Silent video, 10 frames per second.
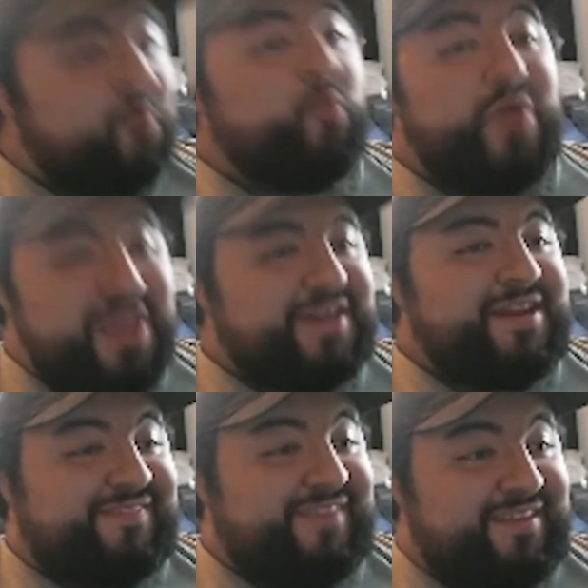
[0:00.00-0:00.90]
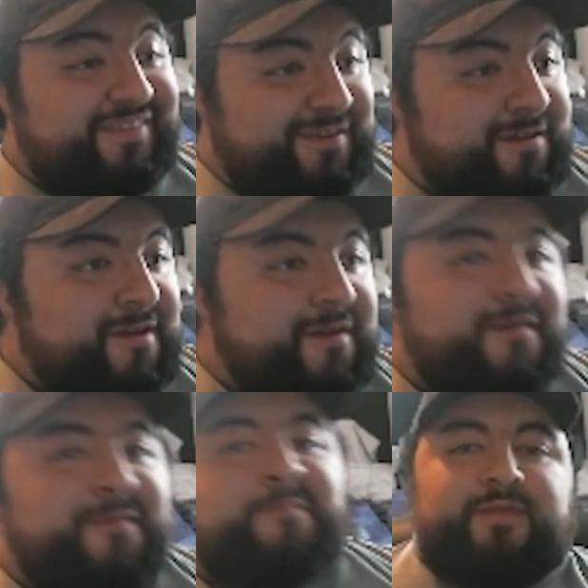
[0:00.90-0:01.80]
weaknesses
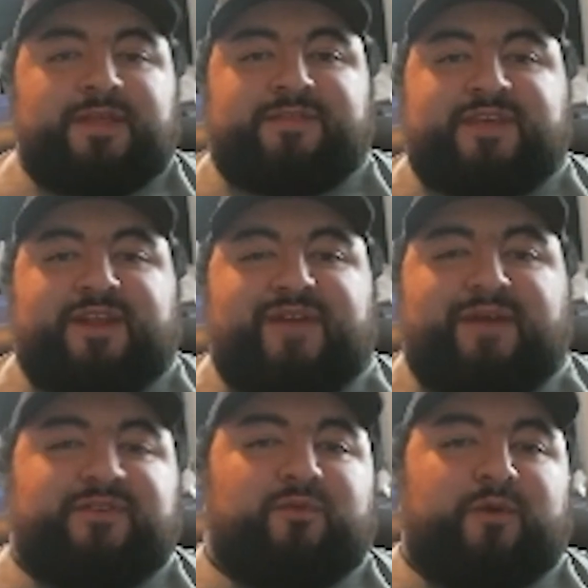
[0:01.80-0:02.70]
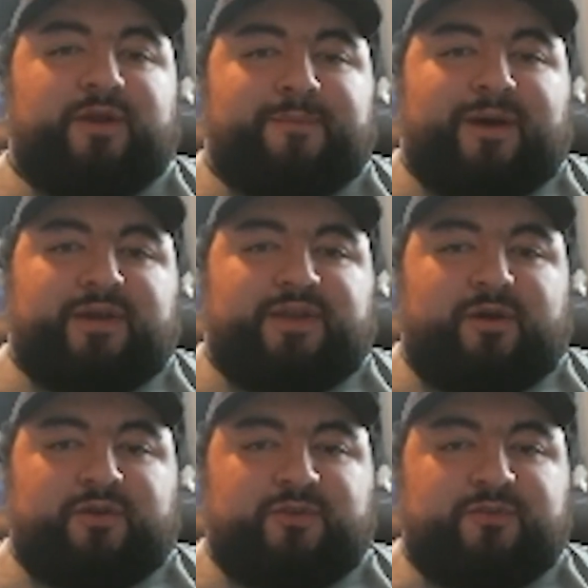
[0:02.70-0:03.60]
instead of having to worry about
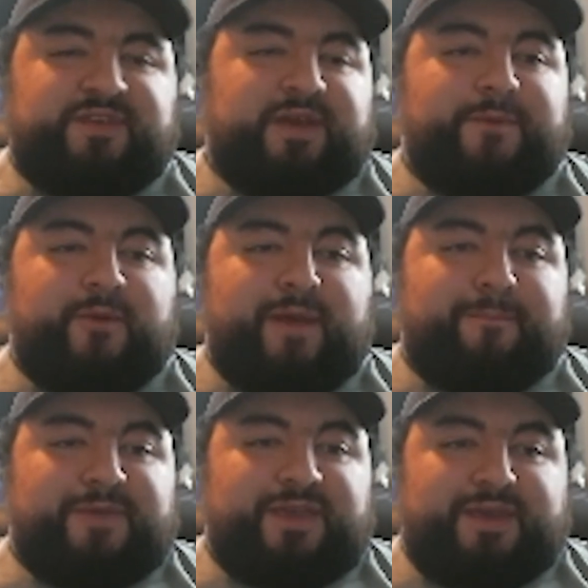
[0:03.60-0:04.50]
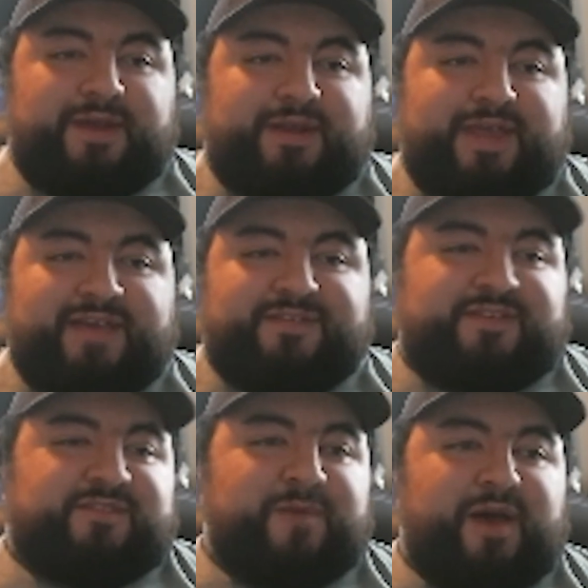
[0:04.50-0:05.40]
using up your MP and
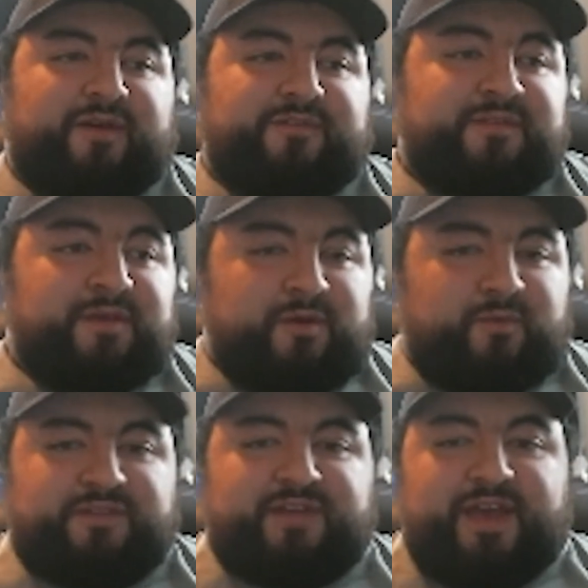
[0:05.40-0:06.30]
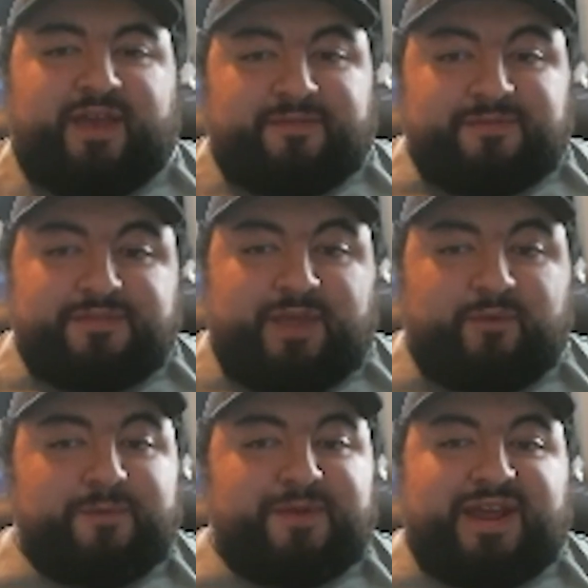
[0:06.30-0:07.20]
casting spells, which
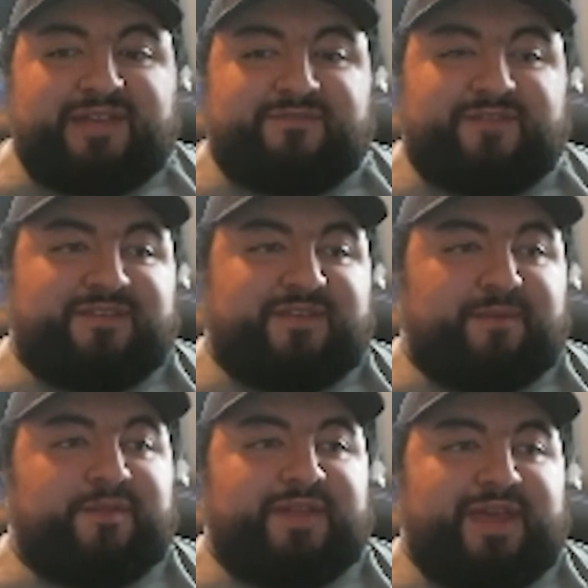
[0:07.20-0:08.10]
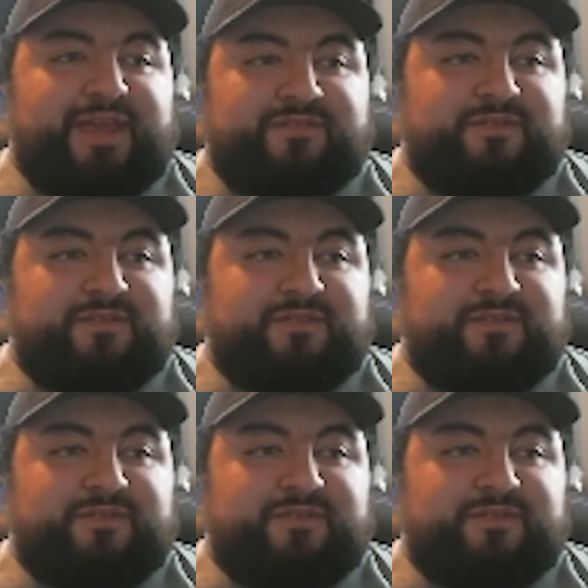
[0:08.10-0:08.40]
that would be nice if that's something they